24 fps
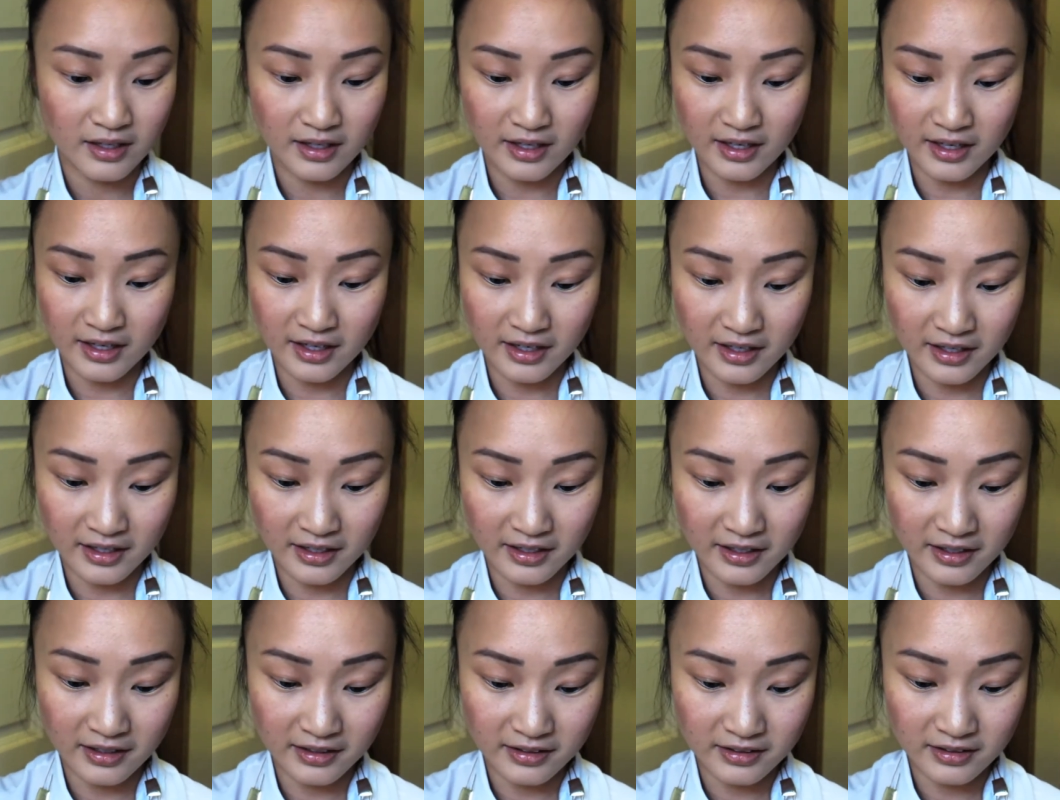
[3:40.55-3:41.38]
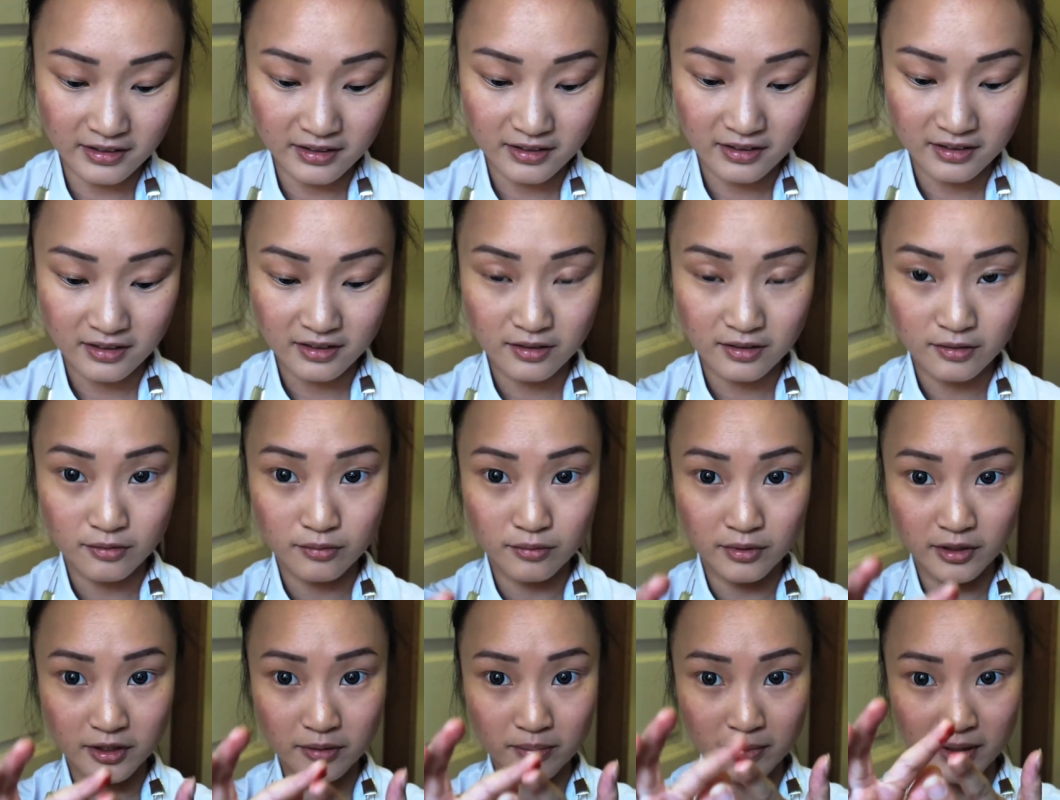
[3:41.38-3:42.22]
And
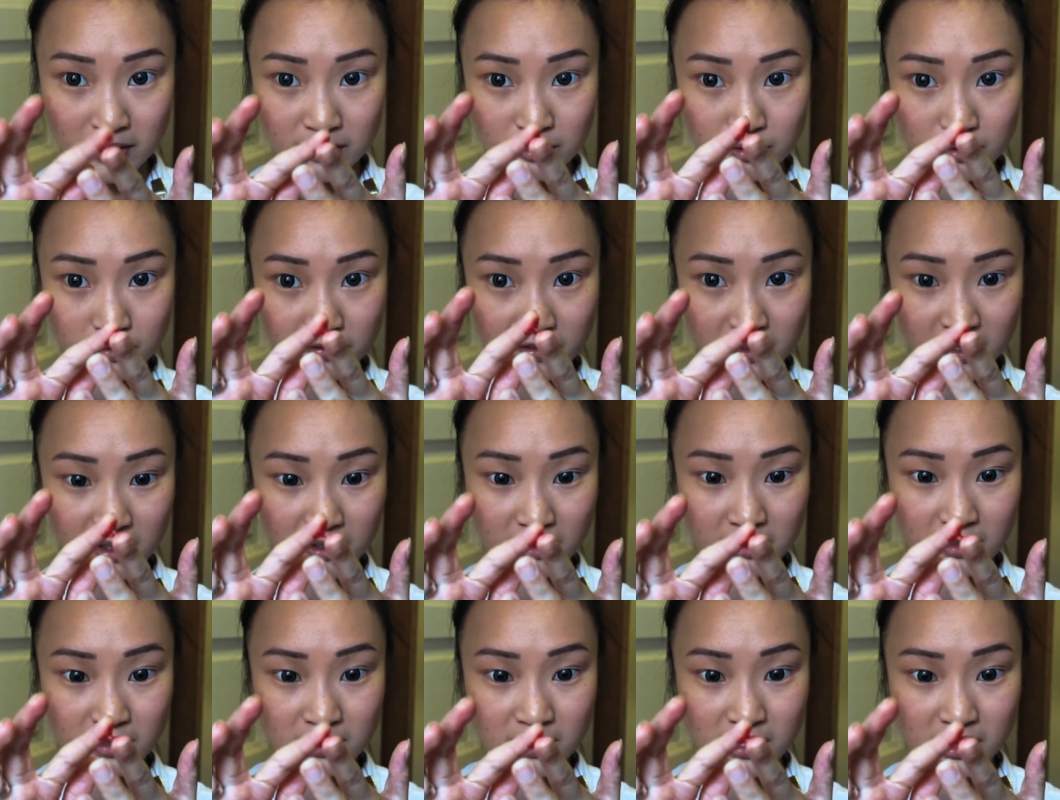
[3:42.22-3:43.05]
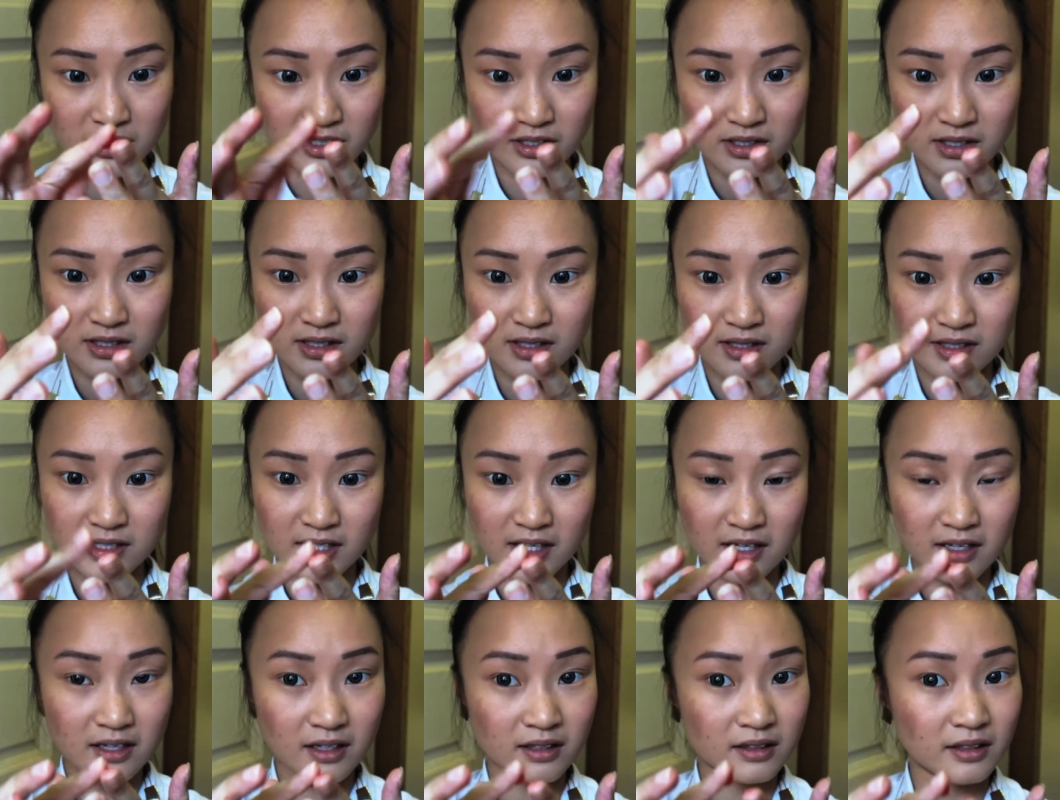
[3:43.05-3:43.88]
with my 2 fingers, I just
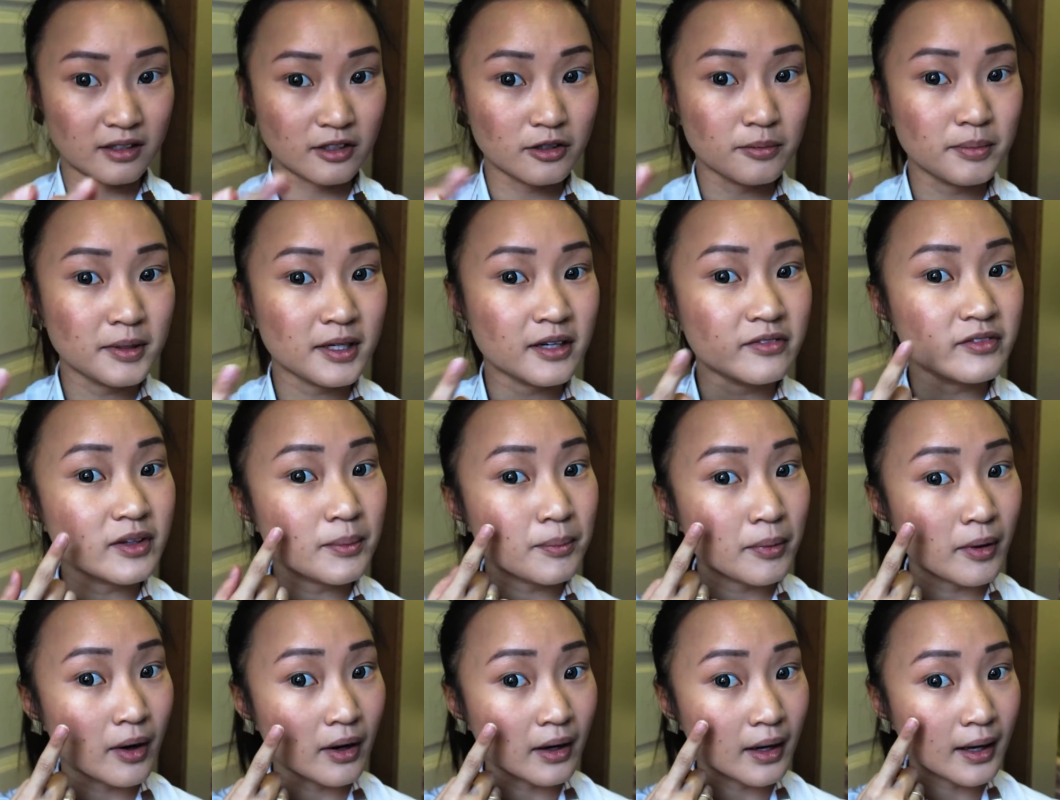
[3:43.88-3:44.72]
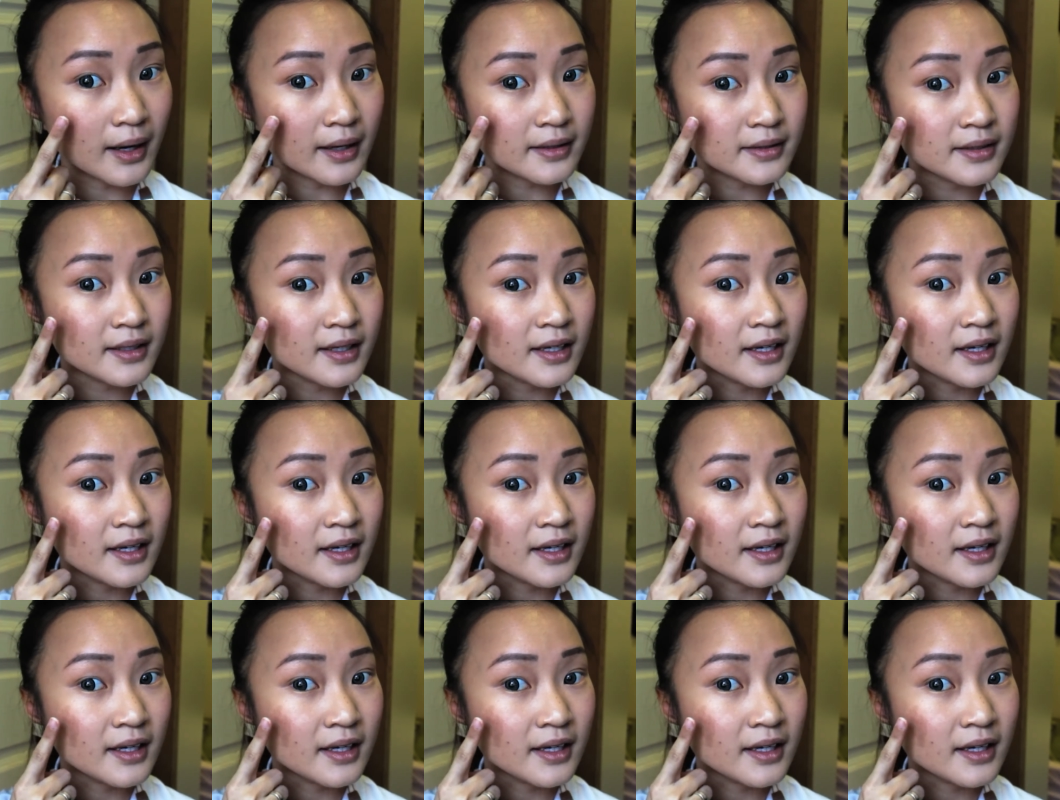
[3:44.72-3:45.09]
take a little bit of the product,